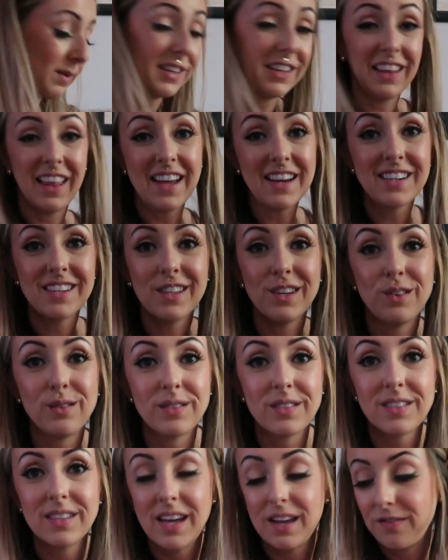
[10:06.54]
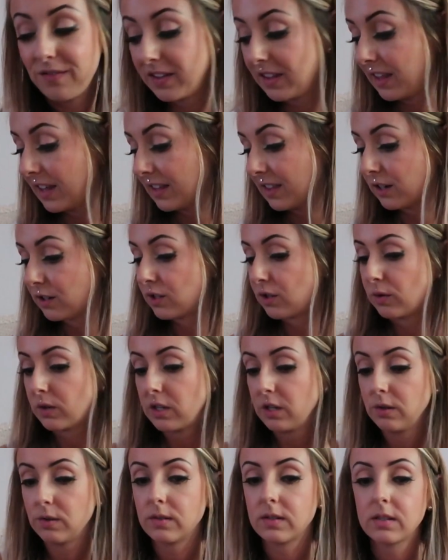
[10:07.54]
I really liked those. I feel like they're so
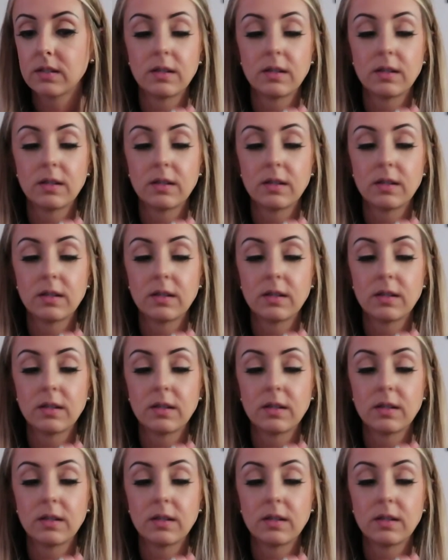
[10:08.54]
cute.